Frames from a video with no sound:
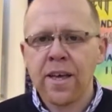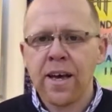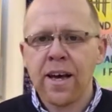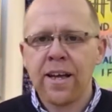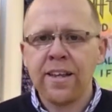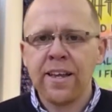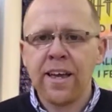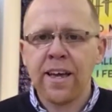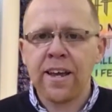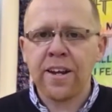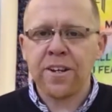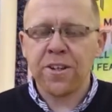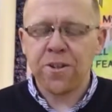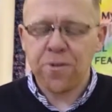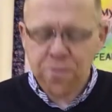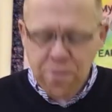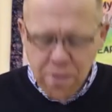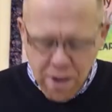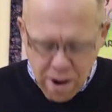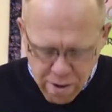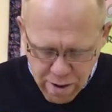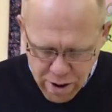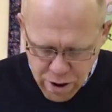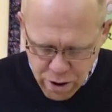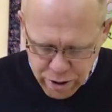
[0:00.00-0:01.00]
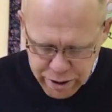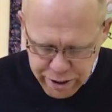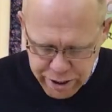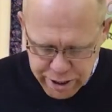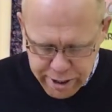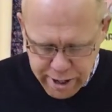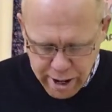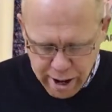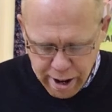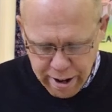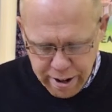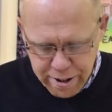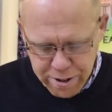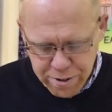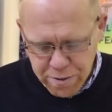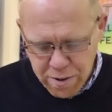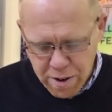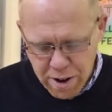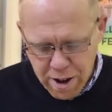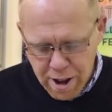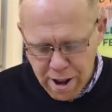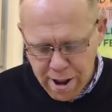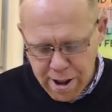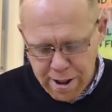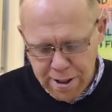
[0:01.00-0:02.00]
and yet it's very
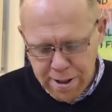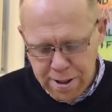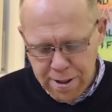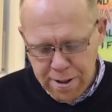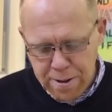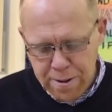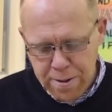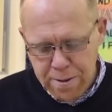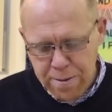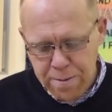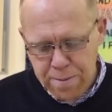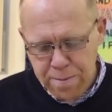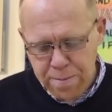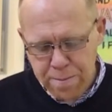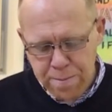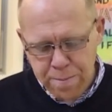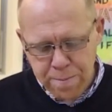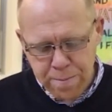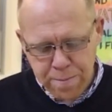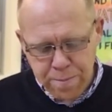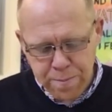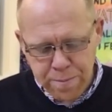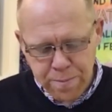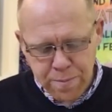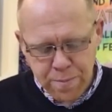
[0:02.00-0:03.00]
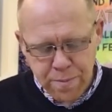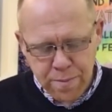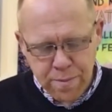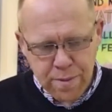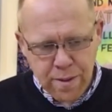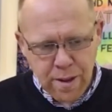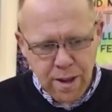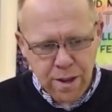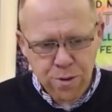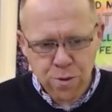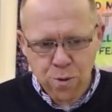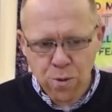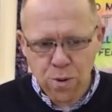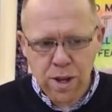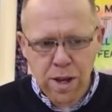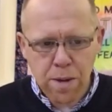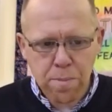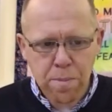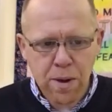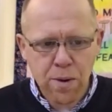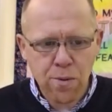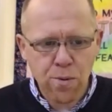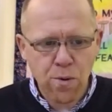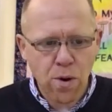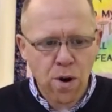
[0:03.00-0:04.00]
unsatisfying. And don't
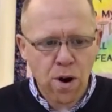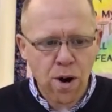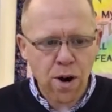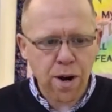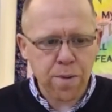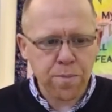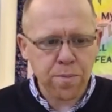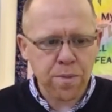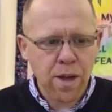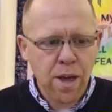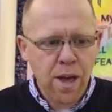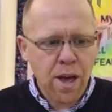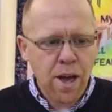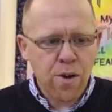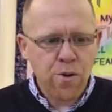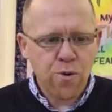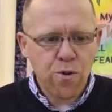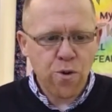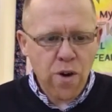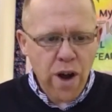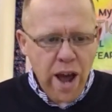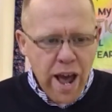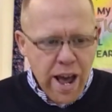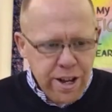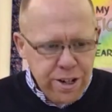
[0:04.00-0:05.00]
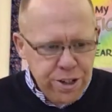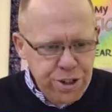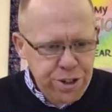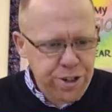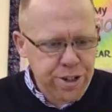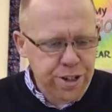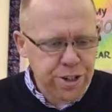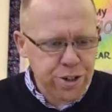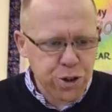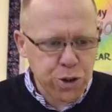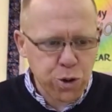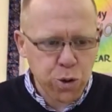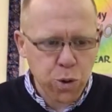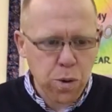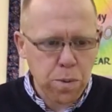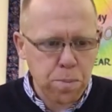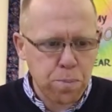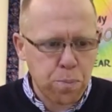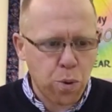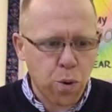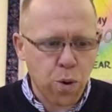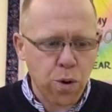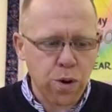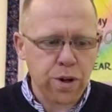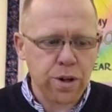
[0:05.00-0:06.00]
get me wrong, rest is so
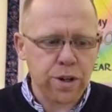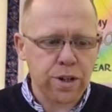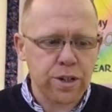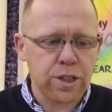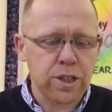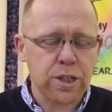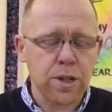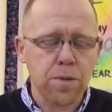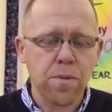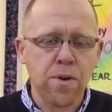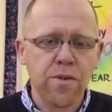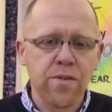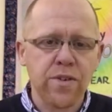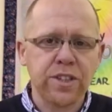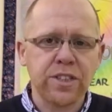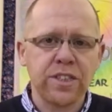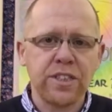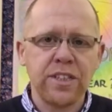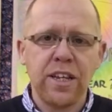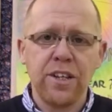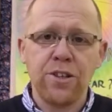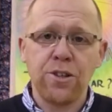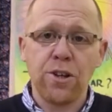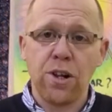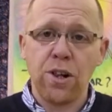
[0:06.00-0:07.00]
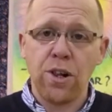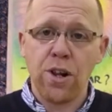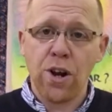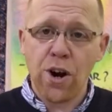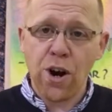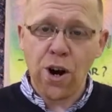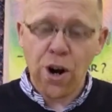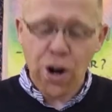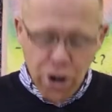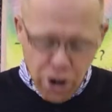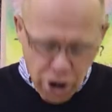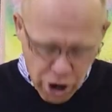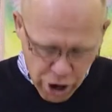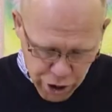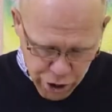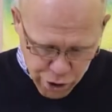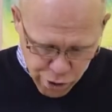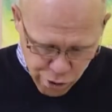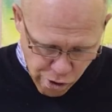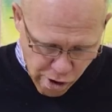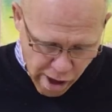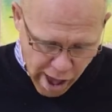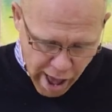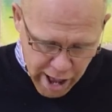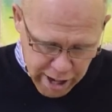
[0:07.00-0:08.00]
important, and some of us need to learn how to
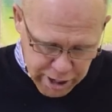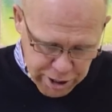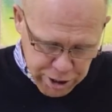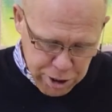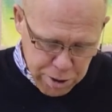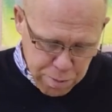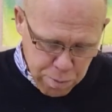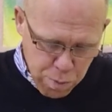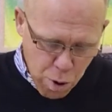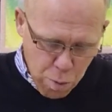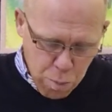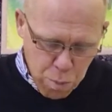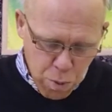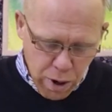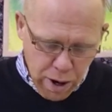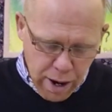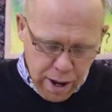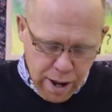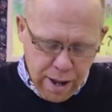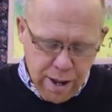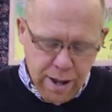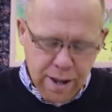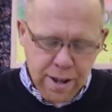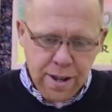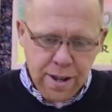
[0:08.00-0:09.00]
rest properly.